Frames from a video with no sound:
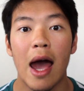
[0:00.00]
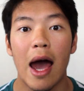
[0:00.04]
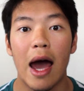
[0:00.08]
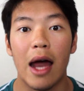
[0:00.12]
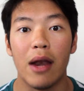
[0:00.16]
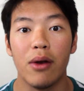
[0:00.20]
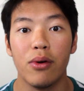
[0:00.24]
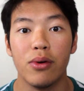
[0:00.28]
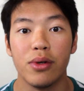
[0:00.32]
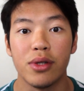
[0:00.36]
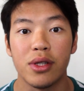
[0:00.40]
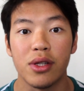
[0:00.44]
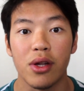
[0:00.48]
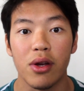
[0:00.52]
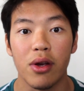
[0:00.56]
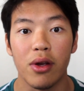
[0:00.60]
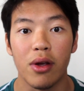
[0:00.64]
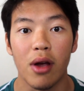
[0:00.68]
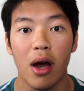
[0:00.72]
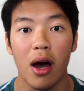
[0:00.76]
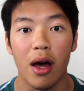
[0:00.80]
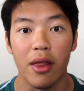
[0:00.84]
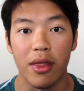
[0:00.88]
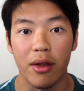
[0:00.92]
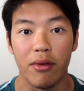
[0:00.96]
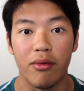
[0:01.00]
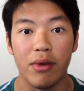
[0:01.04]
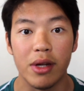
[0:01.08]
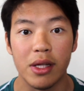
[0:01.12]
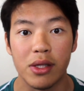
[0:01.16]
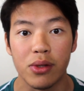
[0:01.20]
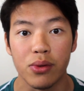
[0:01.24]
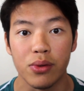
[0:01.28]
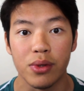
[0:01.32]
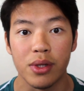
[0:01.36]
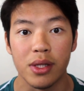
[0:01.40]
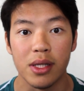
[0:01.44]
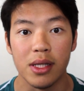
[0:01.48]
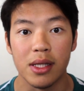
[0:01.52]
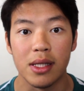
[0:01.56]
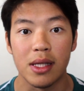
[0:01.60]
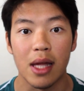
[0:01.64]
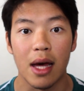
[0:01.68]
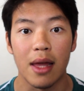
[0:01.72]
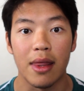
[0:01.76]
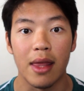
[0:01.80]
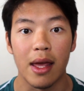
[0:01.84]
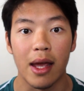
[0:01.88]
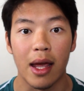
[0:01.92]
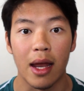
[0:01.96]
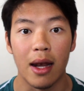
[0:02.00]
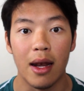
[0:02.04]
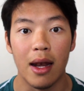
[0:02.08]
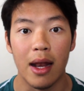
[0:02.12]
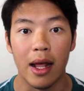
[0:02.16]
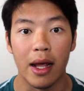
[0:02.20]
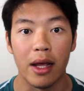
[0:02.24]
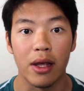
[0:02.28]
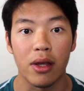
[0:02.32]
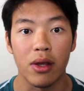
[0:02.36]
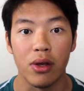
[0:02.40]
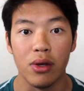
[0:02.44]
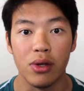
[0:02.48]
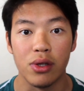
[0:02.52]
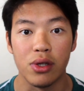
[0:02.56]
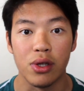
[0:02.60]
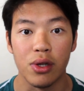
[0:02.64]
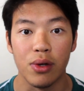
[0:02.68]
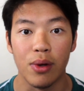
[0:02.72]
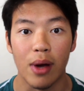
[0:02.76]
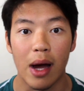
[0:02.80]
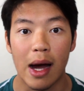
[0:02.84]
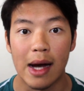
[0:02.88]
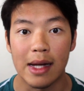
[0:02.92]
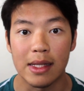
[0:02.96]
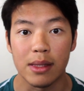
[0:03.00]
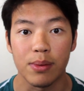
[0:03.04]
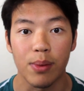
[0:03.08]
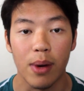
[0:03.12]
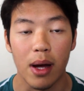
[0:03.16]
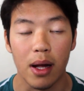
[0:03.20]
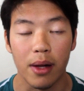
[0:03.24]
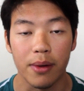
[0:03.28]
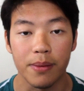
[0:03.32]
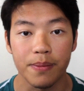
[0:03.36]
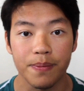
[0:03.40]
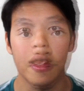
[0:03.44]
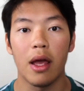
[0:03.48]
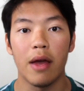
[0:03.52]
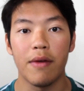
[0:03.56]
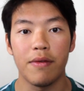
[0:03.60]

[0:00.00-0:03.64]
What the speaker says: and also other resources that they can link you to as well.